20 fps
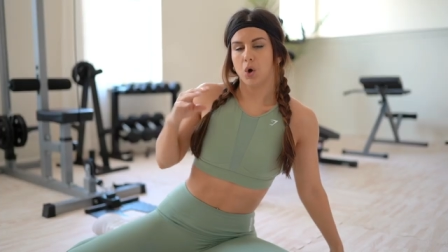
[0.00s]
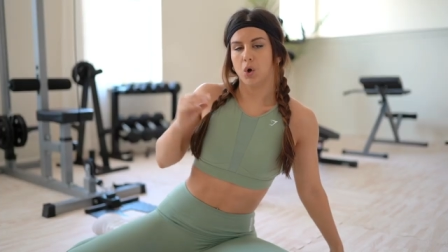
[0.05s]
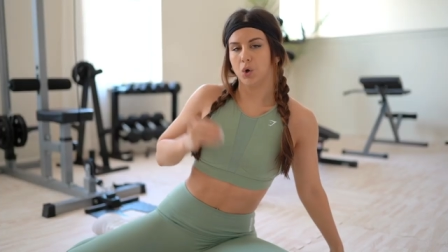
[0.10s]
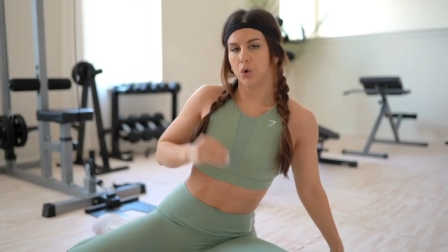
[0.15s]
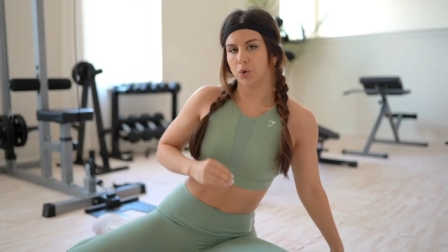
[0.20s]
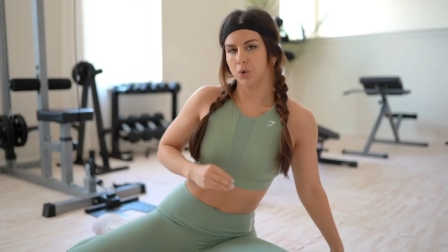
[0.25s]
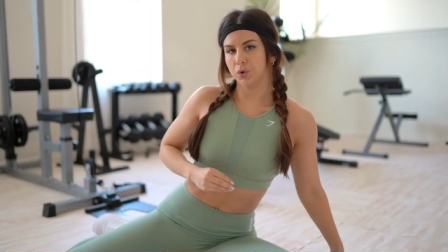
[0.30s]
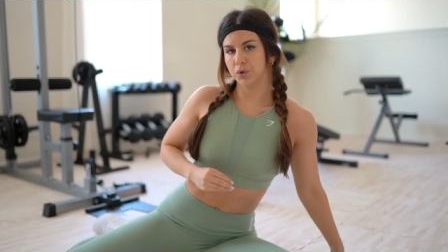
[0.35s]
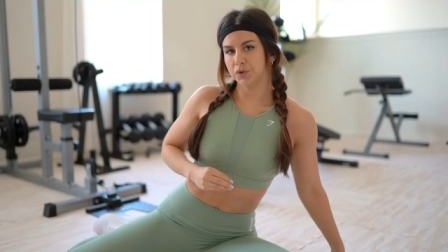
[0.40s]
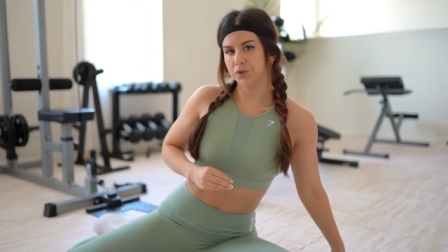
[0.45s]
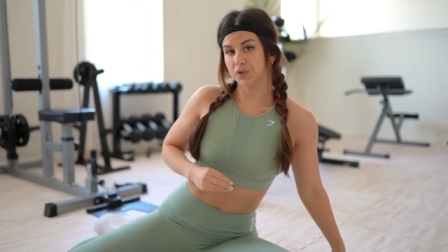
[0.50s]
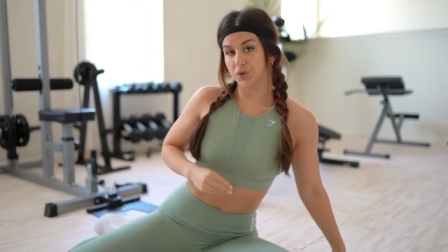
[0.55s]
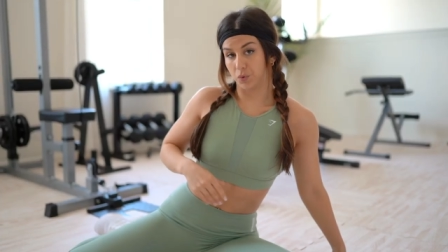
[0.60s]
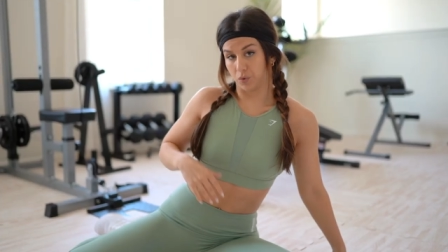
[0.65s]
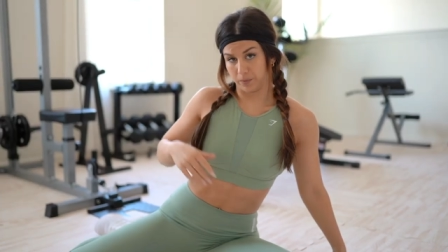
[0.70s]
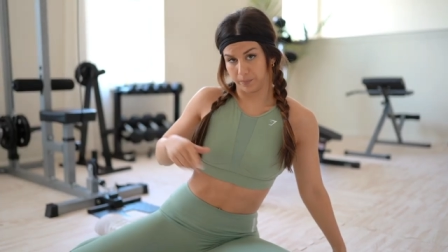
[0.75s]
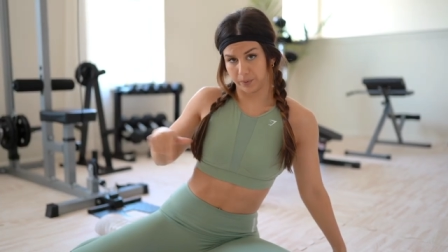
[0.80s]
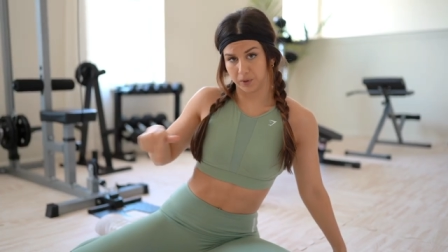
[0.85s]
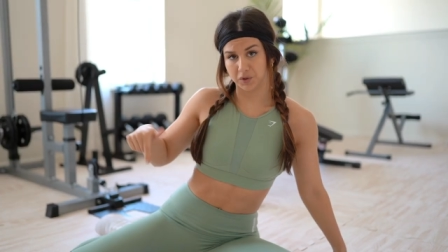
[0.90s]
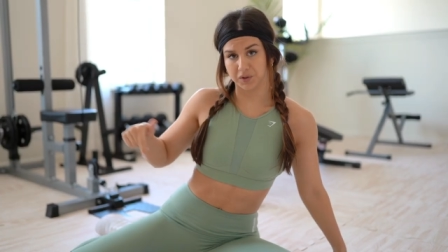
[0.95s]
Holds
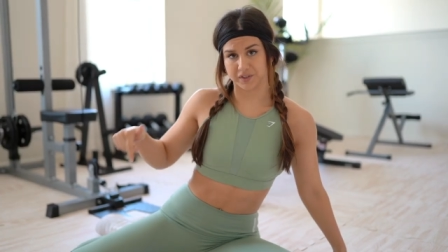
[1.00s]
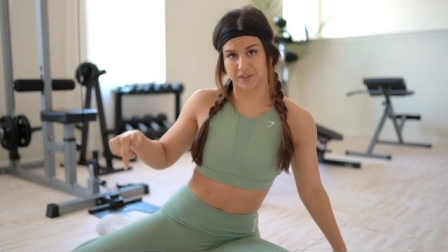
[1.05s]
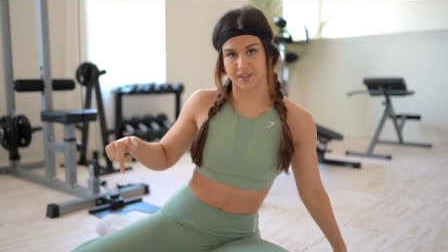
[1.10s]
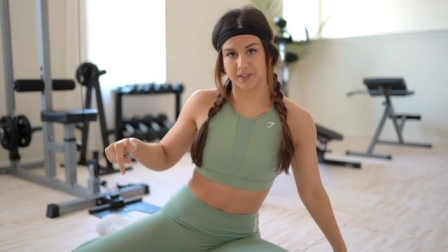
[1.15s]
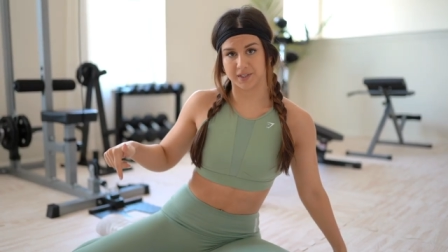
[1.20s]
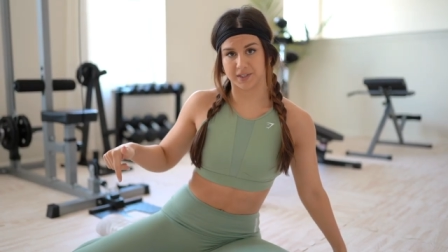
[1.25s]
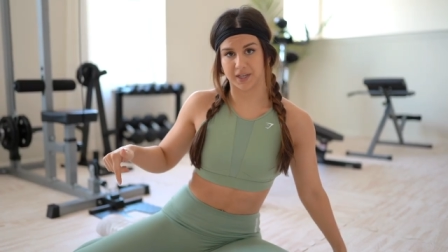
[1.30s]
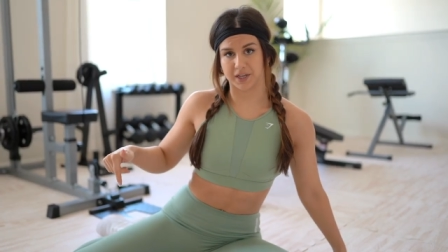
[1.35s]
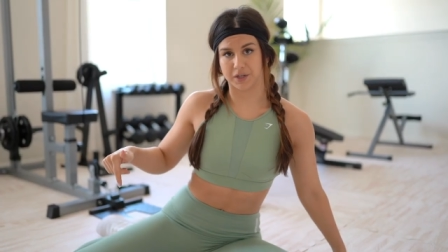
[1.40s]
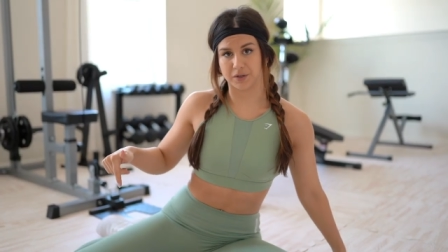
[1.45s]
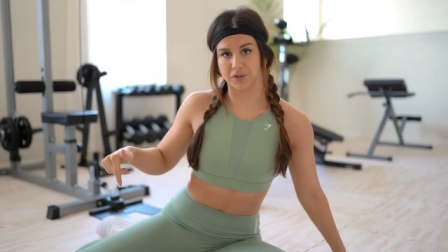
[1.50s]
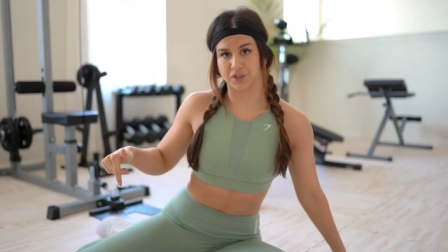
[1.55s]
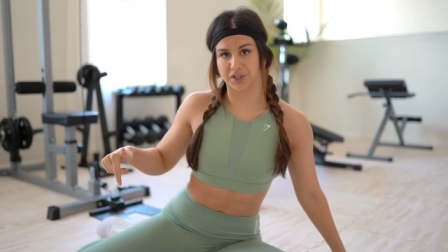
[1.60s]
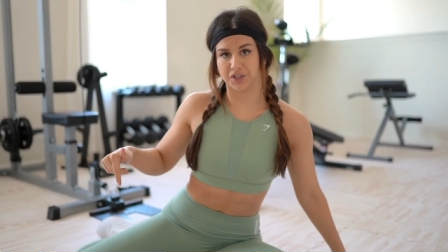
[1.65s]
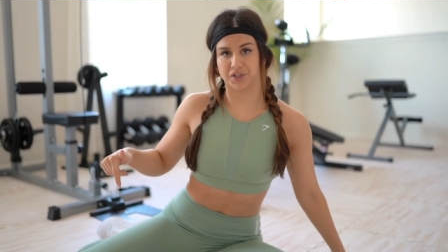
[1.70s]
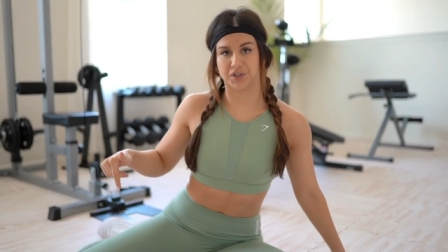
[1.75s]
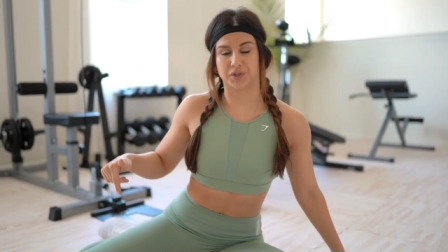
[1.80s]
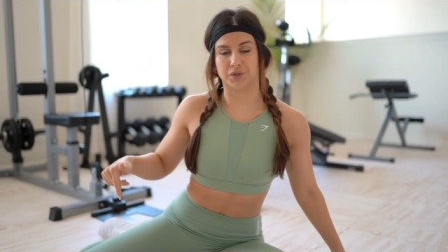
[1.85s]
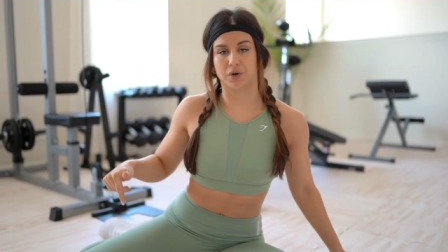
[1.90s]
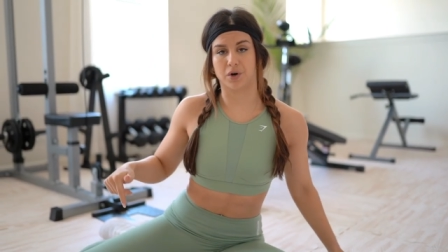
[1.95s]
or pulses, like you
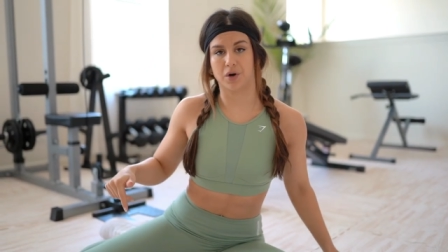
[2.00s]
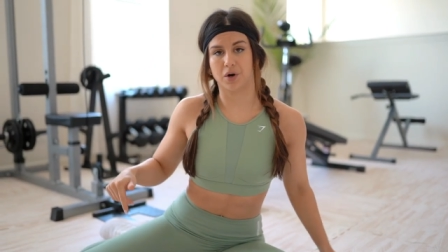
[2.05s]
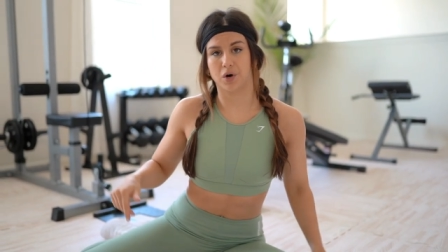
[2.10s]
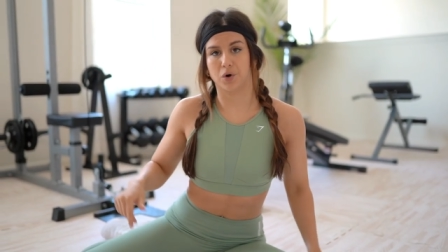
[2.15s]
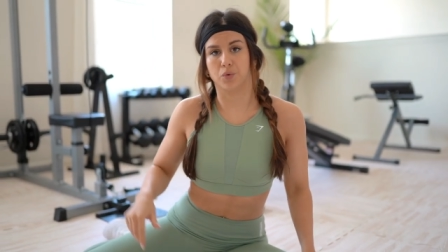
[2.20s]
just saw,